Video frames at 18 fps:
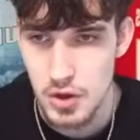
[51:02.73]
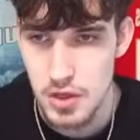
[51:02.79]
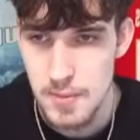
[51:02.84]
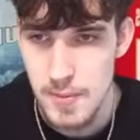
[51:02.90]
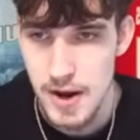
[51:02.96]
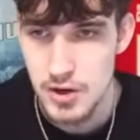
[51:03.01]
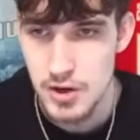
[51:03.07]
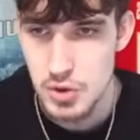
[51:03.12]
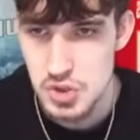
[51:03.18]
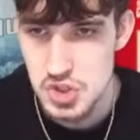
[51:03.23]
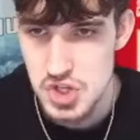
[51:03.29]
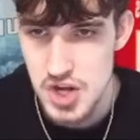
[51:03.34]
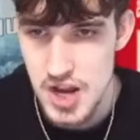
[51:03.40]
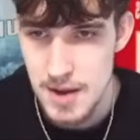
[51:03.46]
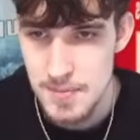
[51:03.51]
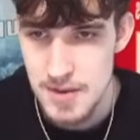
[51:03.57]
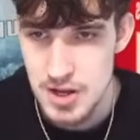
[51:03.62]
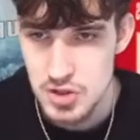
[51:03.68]
for the Bengals.
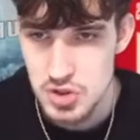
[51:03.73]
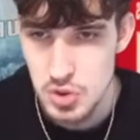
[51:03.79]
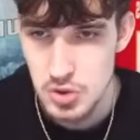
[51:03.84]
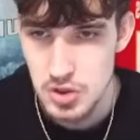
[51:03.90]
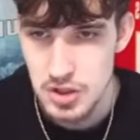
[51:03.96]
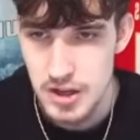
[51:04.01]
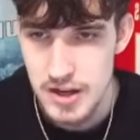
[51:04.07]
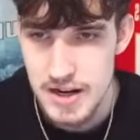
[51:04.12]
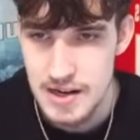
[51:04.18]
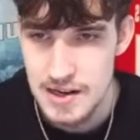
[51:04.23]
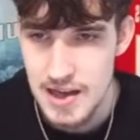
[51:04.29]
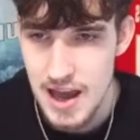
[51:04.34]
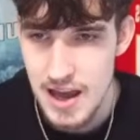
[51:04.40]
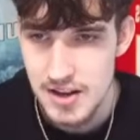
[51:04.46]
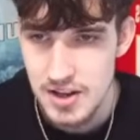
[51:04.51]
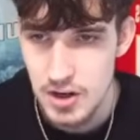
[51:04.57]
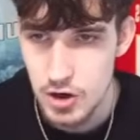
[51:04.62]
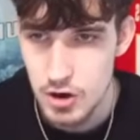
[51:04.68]
You got Mansour Delane,
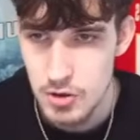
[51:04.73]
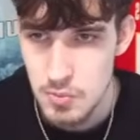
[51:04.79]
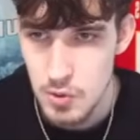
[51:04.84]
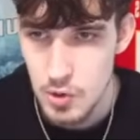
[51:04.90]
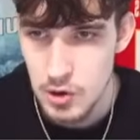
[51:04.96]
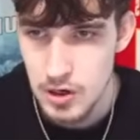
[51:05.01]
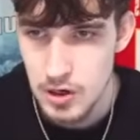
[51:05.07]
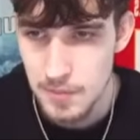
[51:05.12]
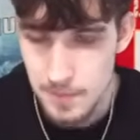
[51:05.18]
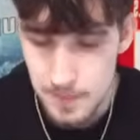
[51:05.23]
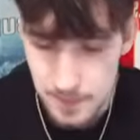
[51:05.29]
got Derek Moore.